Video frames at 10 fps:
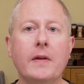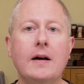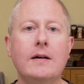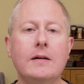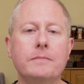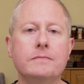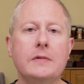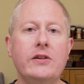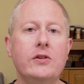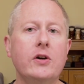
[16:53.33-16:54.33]

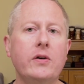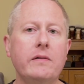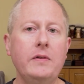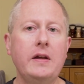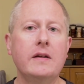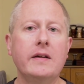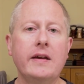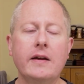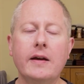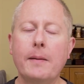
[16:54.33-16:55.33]
I do know in
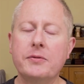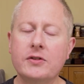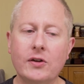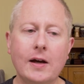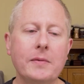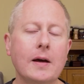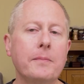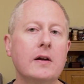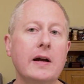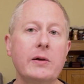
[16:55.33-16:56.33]
a episode coming up
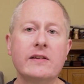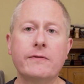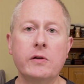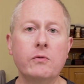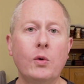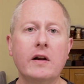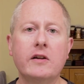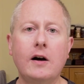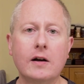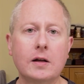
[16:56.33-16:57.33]
here, I just really want to
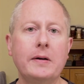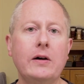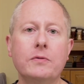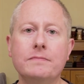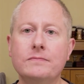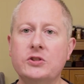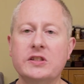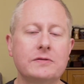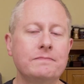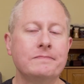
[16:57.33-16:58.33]
talk about
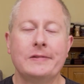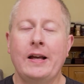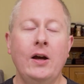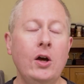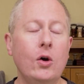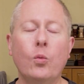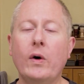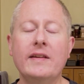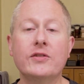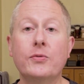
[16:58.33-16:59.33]
just
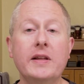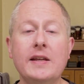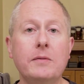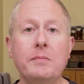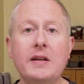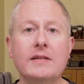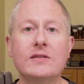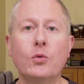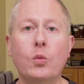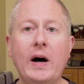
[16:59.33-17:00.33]
what this really even
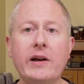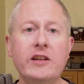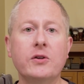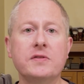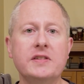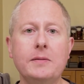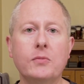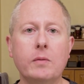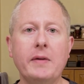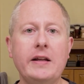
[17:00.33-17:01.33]
means, why you don't see
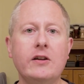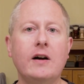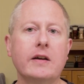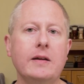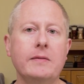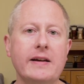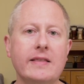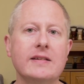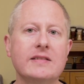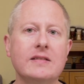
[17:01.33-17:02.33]
more men talking like
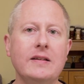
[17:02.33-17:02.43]
this